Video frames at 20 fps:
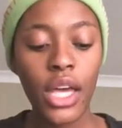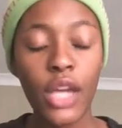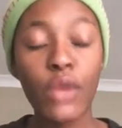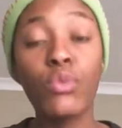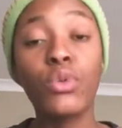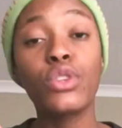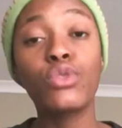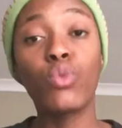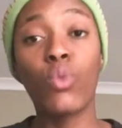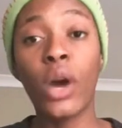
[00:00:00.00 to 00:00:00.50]

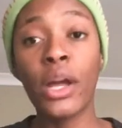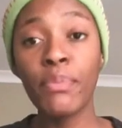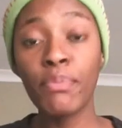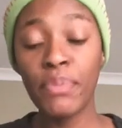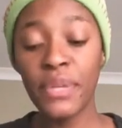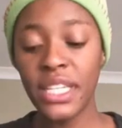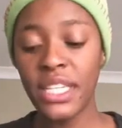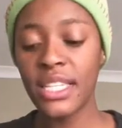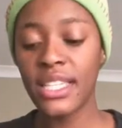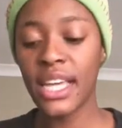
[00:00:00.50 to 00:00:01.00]
It was one
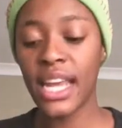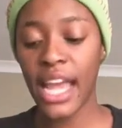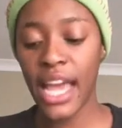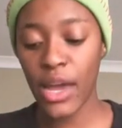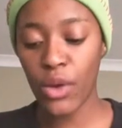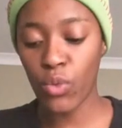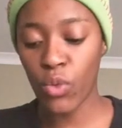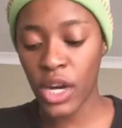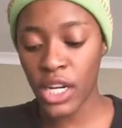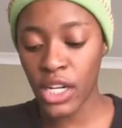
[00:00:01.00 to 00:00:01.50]
piece that I
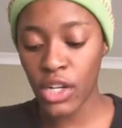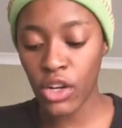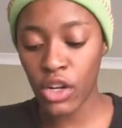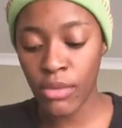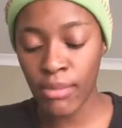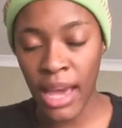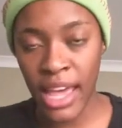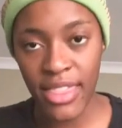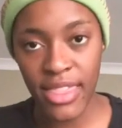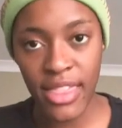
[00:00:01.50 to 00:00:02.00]
had wanted
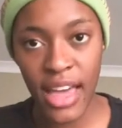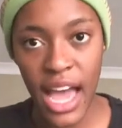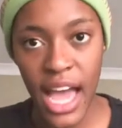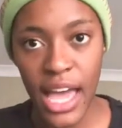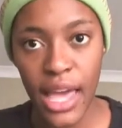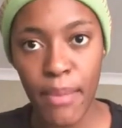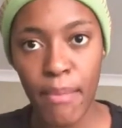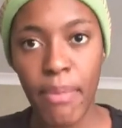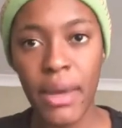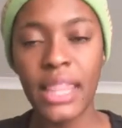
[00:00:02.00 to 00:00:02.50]
on my
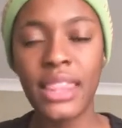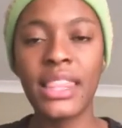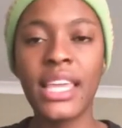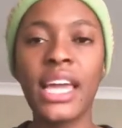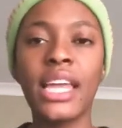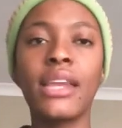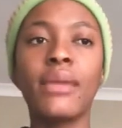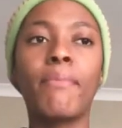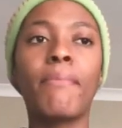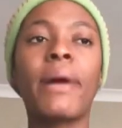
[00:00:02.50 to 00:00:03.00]
thigh, but
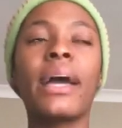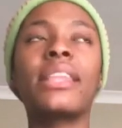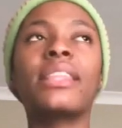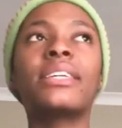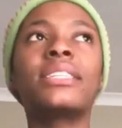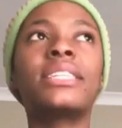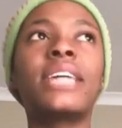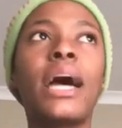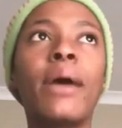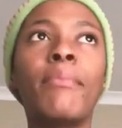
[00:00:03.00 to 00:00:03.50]
then by
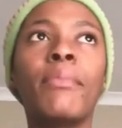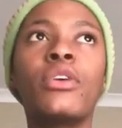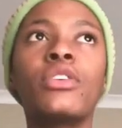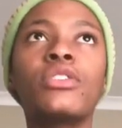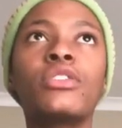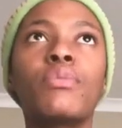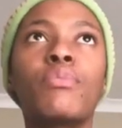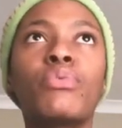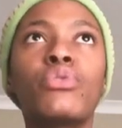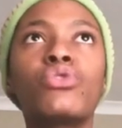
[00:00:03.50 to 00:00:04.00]
the time I
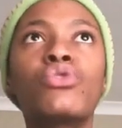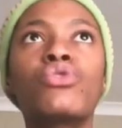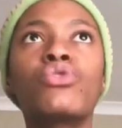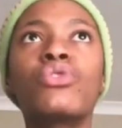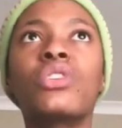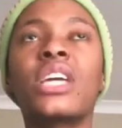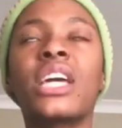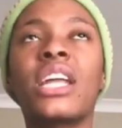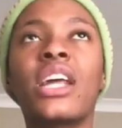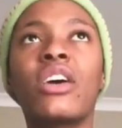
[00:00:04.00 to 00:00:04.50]
was supposed
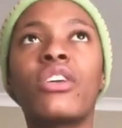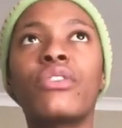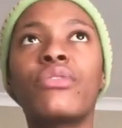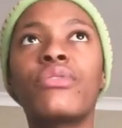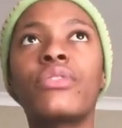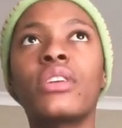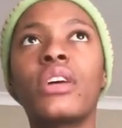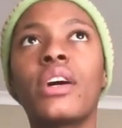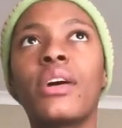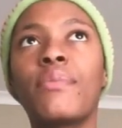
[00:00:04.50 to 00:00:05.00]
to get out
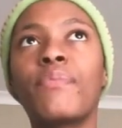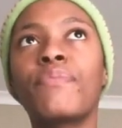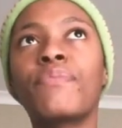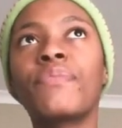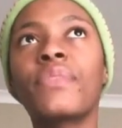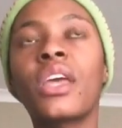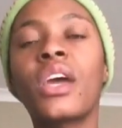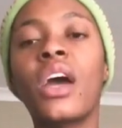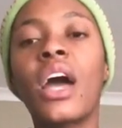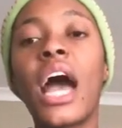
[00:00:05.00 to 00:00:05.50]
of the
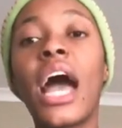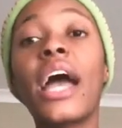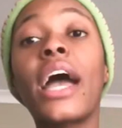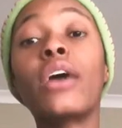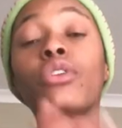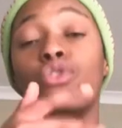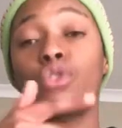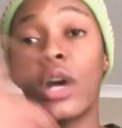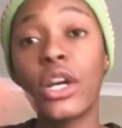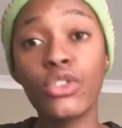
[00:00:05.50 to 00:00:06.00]

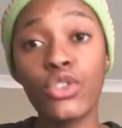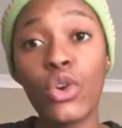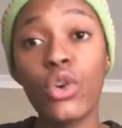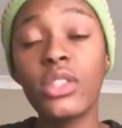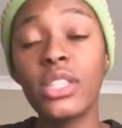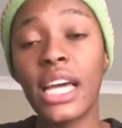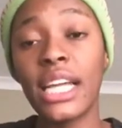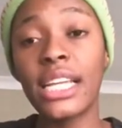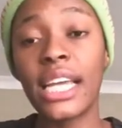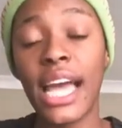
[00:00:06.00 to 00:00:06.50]
so I
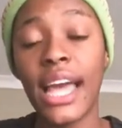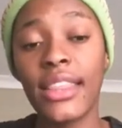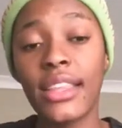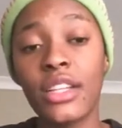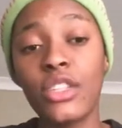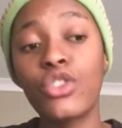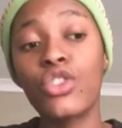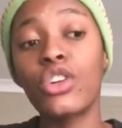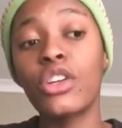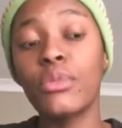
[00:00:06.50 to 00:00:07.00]
told that guy
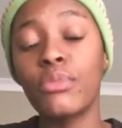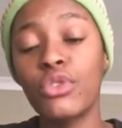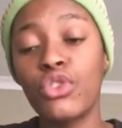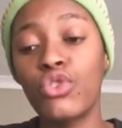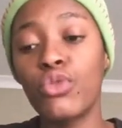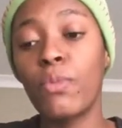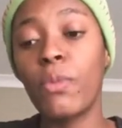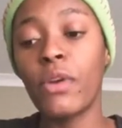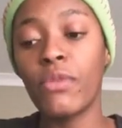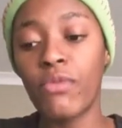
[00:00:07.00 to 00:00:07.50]
that it's gonna be
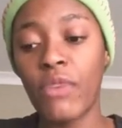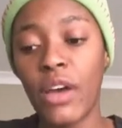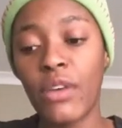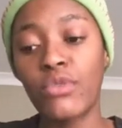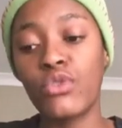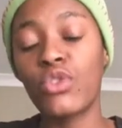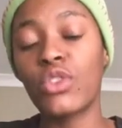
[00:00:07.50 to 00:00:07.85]
2.5.